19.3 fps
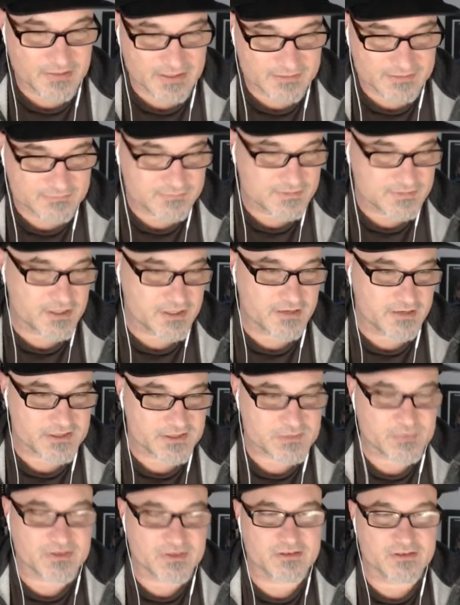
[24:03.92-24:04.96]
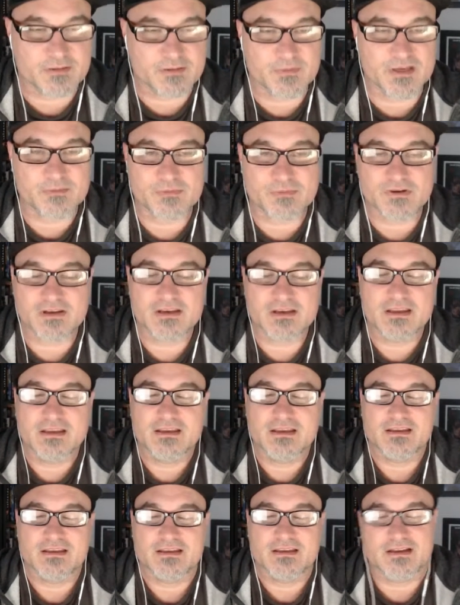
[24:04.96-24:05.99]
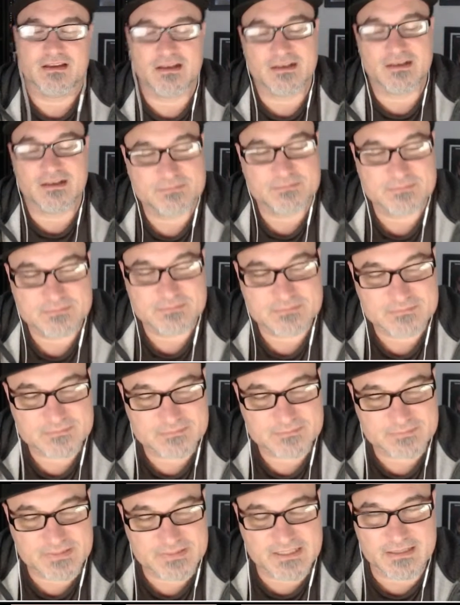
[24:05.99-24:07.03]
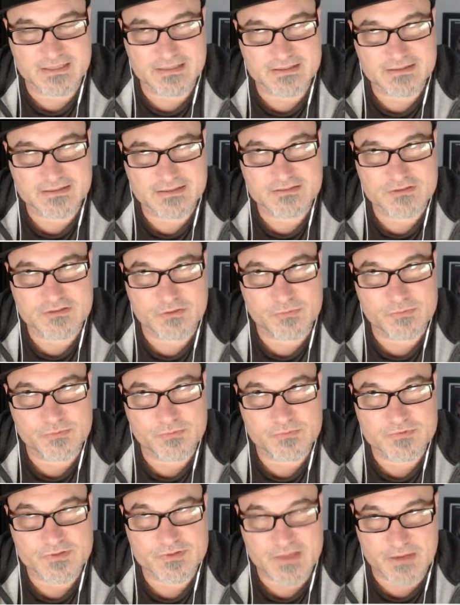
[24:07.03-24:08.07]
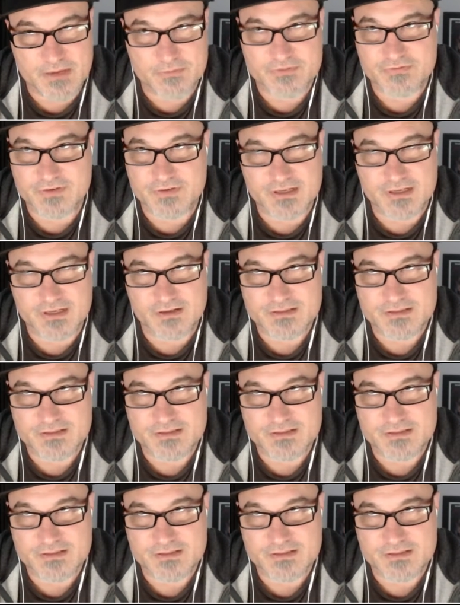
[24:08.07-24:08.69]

by generic spinner that Mike bought. But then so that was fucking